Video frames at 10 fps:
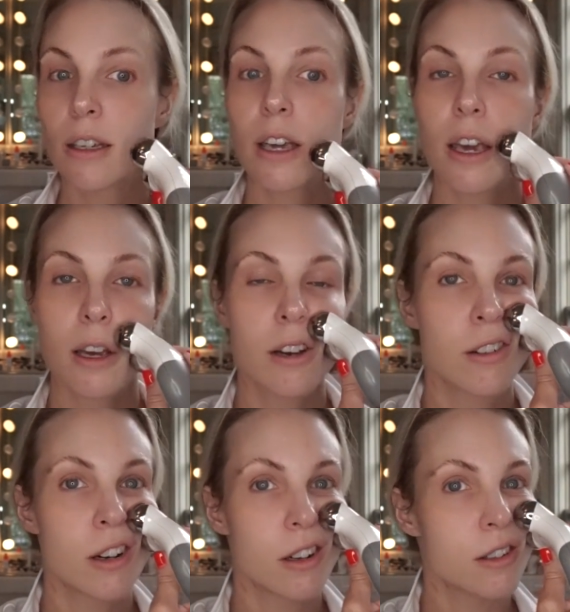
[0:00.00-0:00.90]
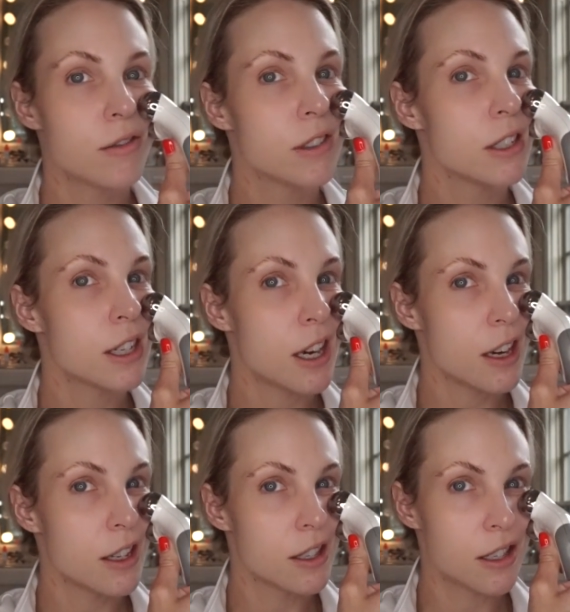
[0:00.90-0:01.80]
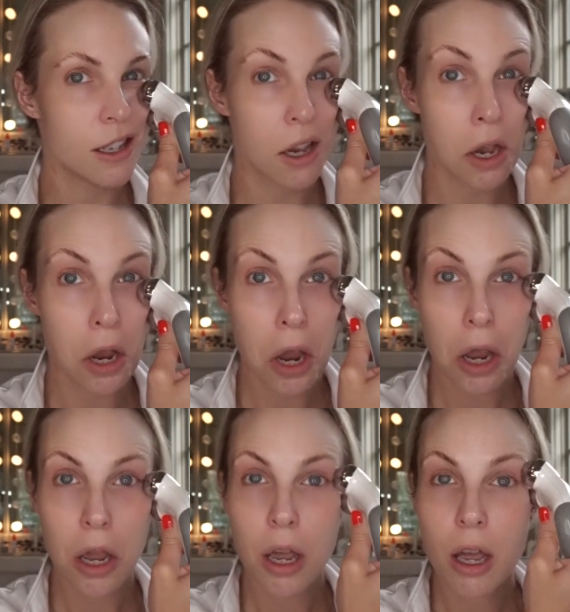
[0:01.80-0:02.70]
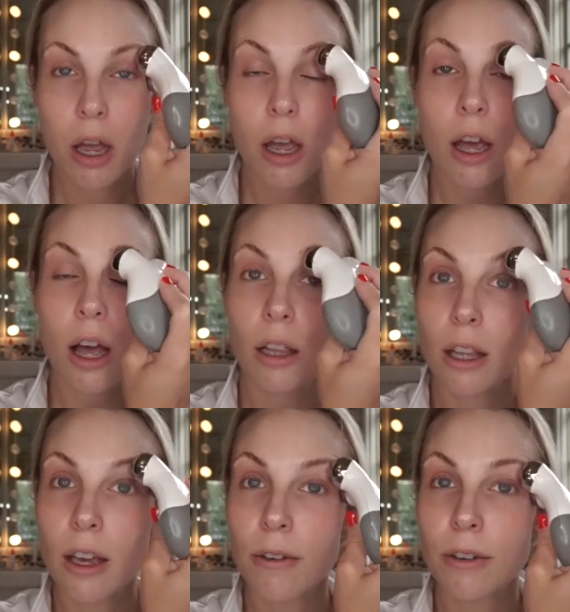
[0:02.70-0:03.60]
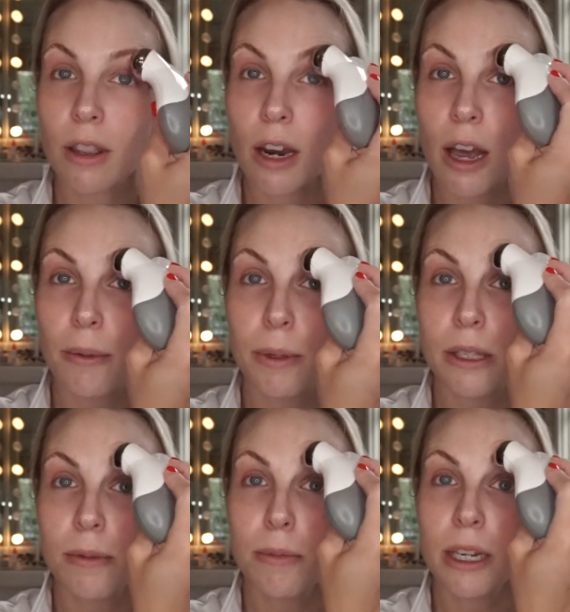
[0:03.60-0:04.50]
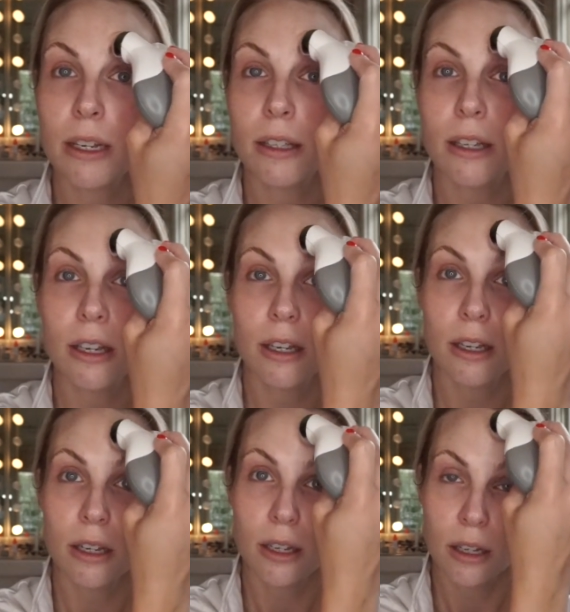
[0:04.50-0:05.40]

Can't go wrong. You really can see a lift that happens immediately